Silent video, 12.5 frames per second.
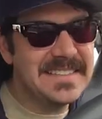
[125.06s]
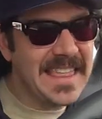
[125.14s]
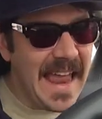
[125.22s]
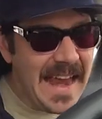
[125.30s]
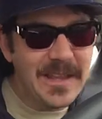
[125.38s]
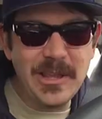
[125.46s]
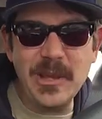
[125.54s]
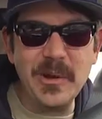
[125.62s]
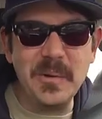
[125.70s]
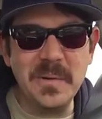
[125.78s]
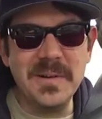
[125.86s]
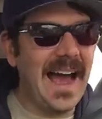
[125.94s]
Thank
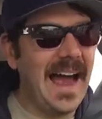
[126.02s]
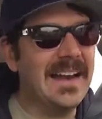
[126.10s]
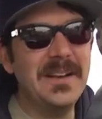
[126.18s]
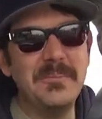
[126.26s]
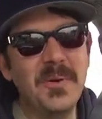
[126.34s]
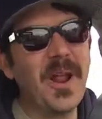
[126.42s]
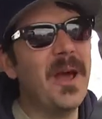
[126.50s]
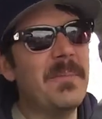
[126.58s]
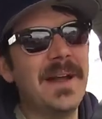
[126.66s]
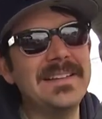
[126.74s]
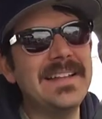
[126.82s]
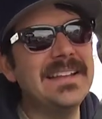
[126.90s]
you. I didn't put
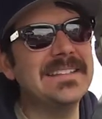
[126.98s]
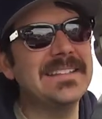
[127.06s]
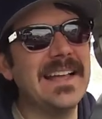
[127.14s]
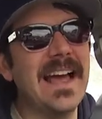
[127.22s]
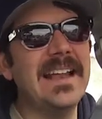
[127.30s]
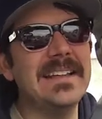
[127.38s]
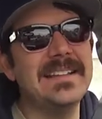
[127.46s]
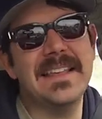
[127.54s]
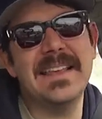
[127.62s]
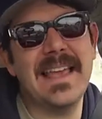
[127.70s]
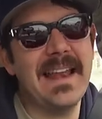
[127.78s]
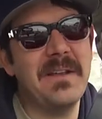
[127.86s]
on my list because I didn't
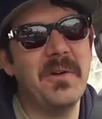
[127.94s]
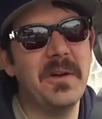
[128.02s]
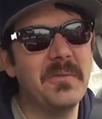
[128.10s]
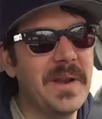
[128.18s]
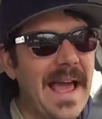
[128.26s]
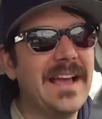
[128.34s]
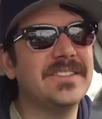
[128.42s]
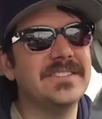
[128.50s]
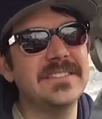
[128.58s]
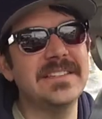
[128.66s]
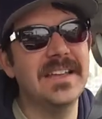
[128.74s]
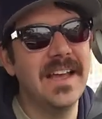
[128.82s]
think anyone would
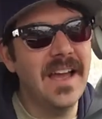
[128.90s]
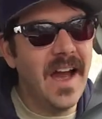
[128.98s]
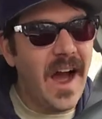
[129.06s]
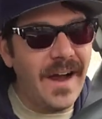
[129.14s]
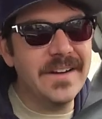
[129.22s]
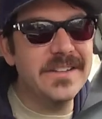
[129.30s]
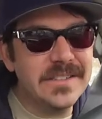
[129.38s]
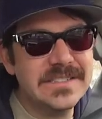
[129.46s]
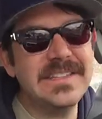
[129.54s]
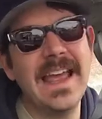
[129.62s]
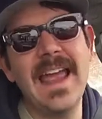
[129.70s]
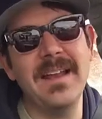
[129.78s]
actually
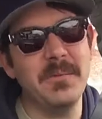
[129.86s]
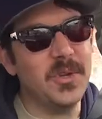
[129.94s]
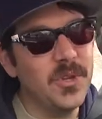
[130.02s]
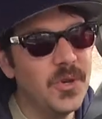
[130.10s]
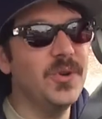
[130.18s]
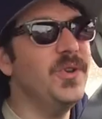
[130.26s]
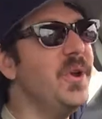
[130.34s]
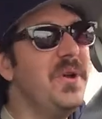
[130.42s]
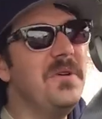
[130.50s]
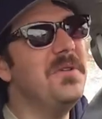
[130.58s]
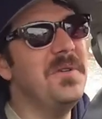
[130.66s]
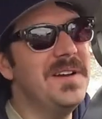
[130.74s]
understand. But you
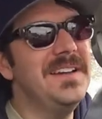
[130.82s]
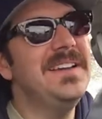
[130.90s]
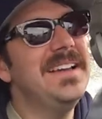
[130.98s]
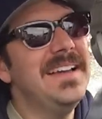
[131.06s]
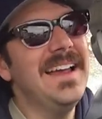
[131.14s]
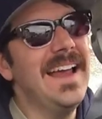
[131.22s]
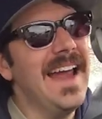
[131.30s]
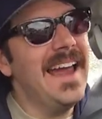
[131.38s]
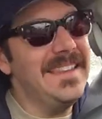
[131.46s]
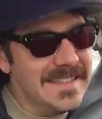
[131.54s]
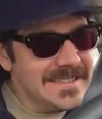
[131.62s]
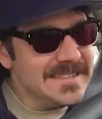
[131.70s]
knew,
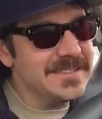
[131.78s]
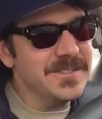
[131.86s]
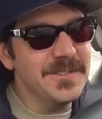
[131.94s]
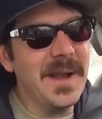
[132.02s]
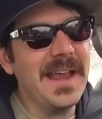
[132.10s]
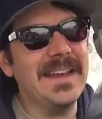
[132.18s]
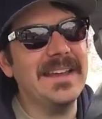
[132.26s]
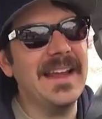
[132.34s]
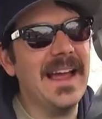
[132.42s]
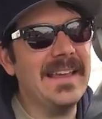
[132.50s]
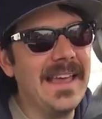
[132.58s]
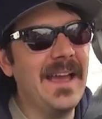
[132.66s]
and this is great.
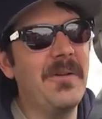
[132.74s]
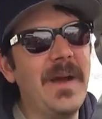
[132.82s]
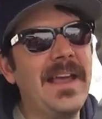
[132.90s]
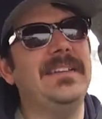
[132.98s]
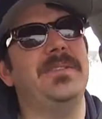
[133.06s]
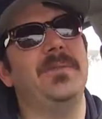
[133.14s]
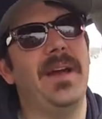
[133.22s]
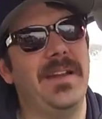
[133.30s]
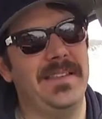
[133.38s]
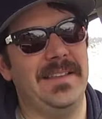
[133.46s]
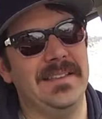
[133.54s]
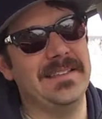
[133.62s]
I can't wait to
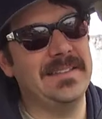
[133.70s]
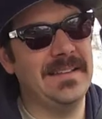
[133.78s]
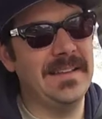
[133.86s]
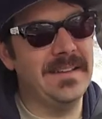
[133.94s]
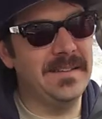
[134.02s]
wear this